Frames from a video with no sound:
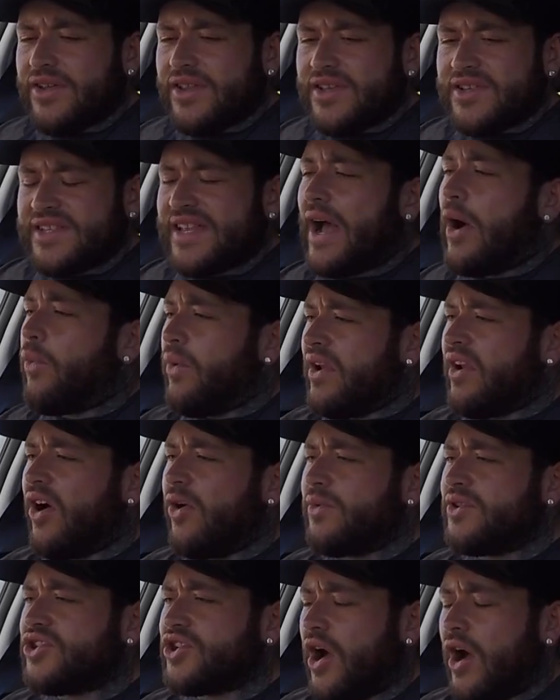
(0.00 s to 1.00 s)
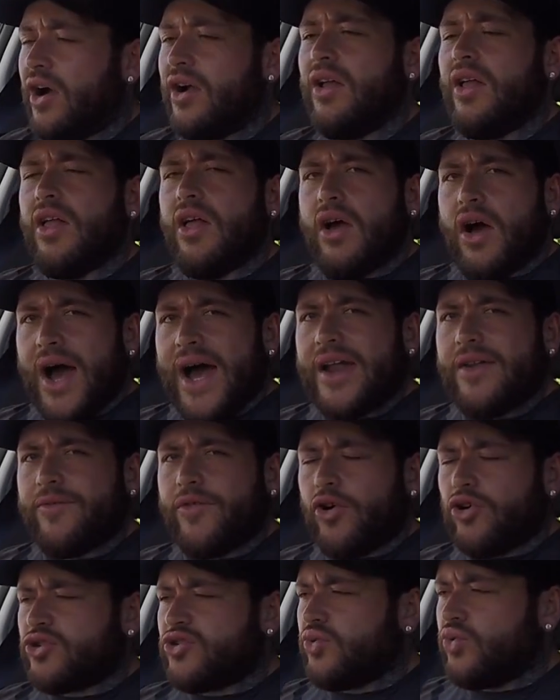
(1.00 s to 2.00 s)
you this now. When I was young, I had a
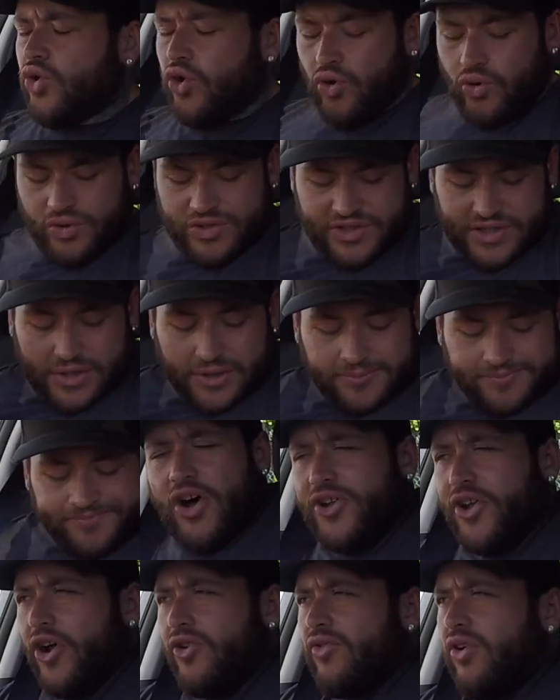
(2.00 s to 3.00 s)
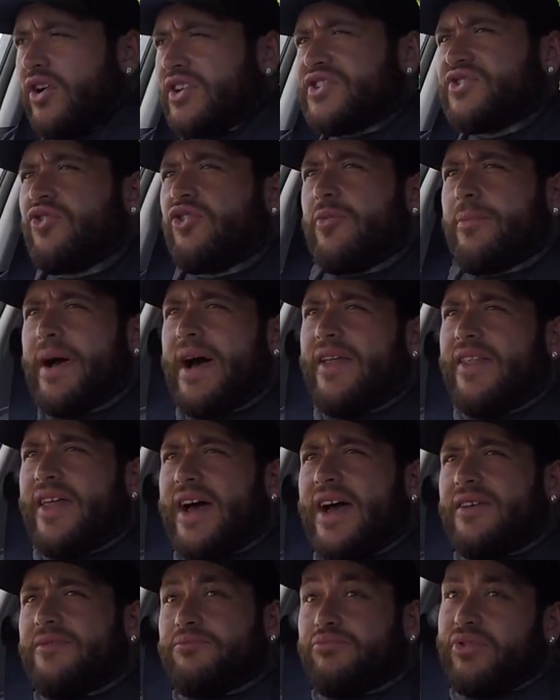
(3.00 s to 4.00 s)
Vauxhall Corsa. I know, right, sorry about
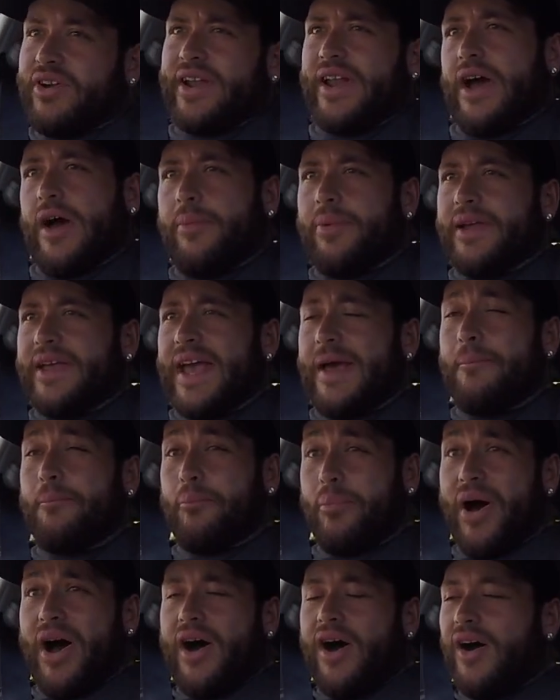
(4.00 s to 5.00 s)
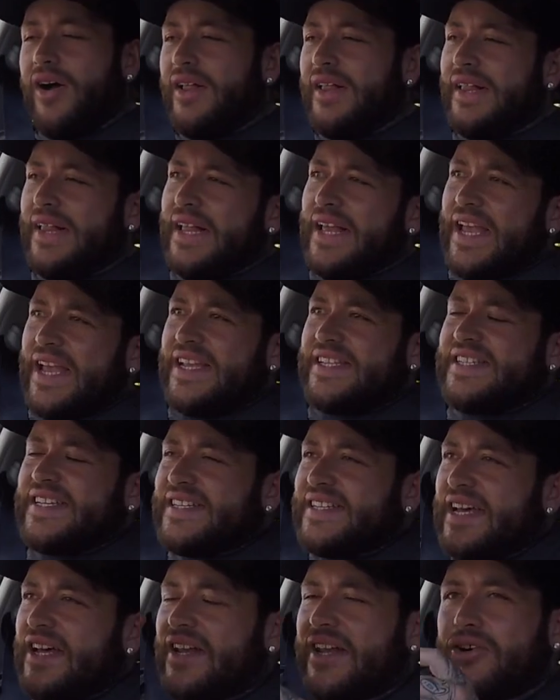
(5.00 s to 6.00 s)
that, bringing it up again, but it
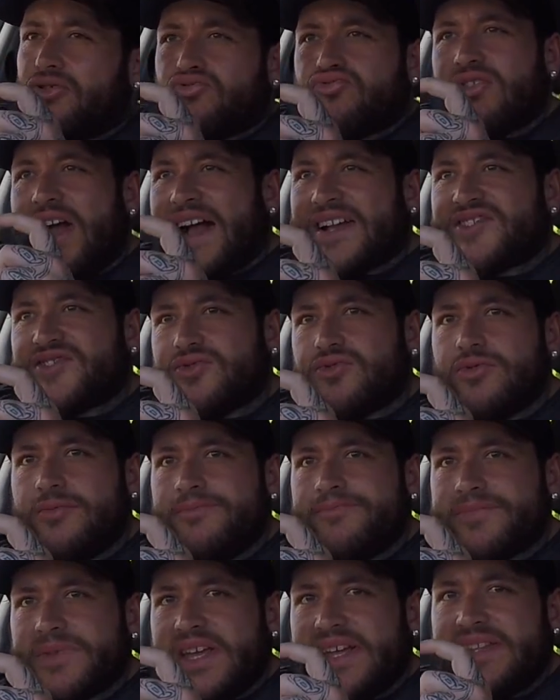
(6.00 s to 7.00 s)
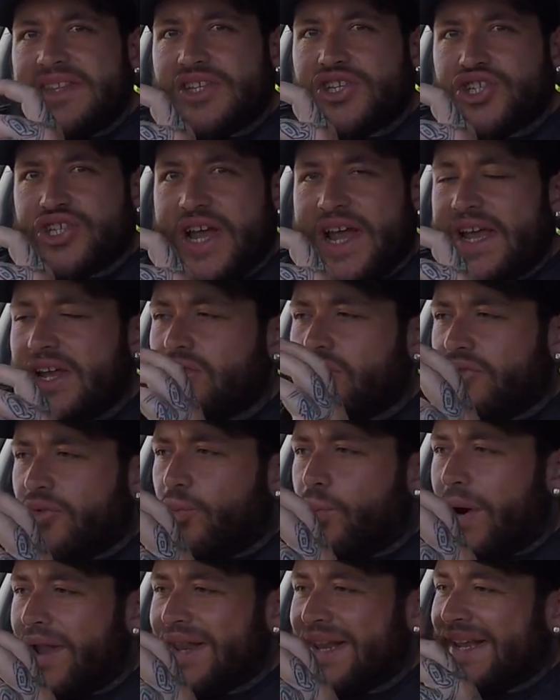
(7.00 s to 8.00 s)
did a little rattle in the chain on the
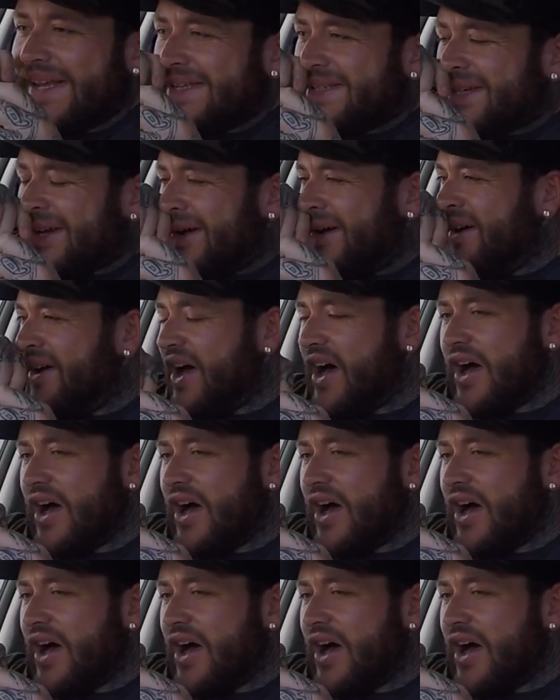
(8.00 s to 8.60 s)
1 litre.